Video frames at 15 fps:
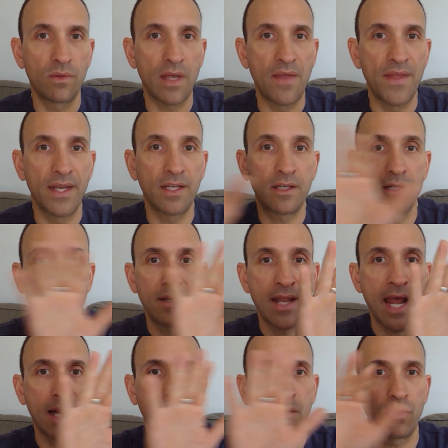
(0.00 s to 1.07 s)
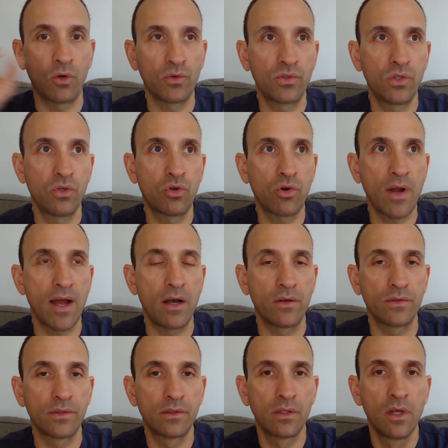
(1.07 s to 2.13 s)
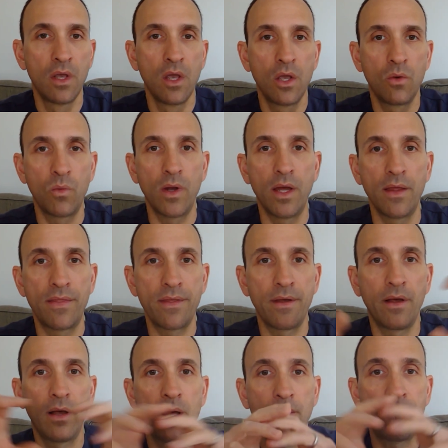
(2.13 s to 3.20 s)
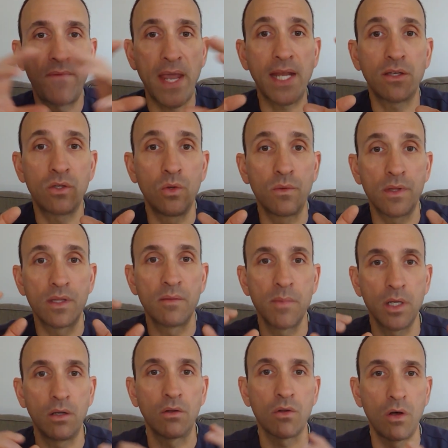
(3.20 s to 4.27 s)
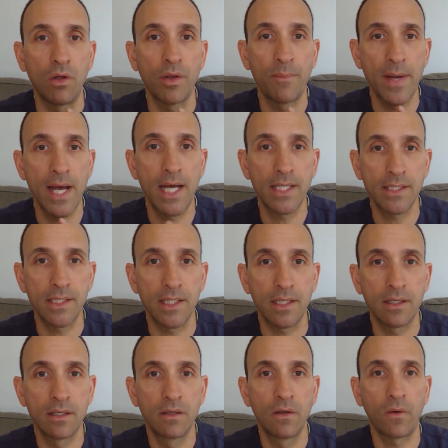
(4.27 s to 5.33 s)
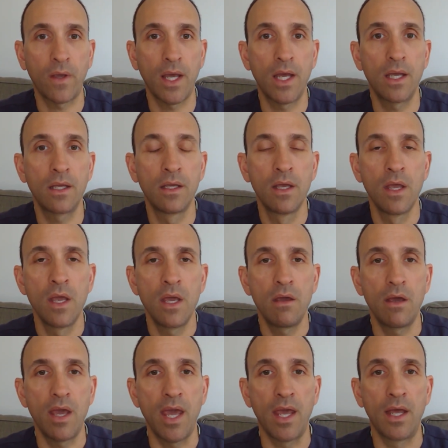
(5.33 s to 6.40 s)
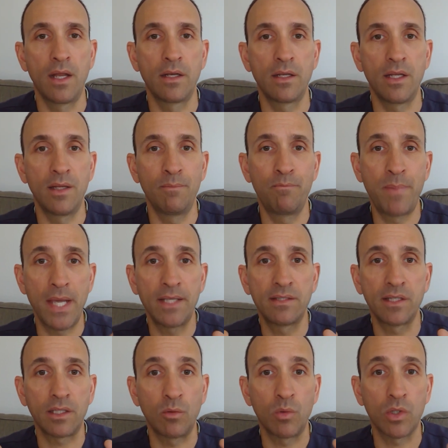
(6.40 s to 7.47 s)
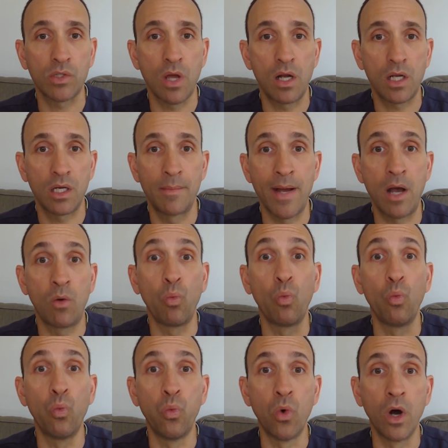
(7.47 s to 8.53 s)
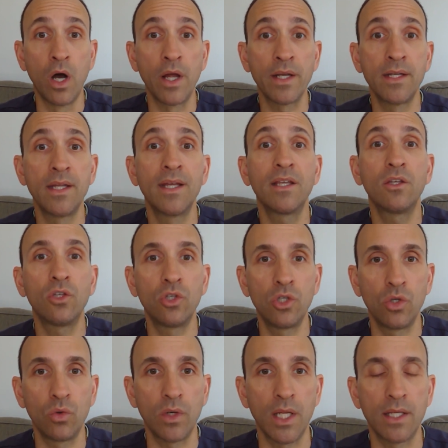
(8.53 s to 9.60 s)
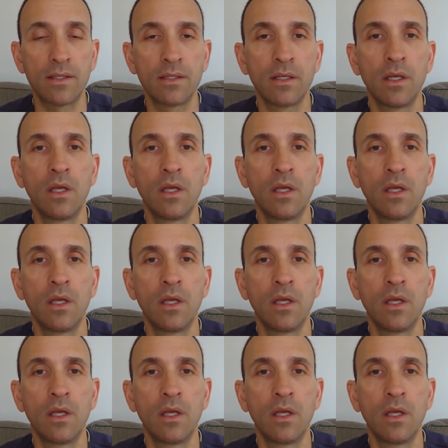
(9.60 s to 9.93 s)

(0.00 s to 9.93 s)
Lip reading: and then connect those two crowns with a fake tooth in the middle called a pontic, okay? And basically we're talking about one unit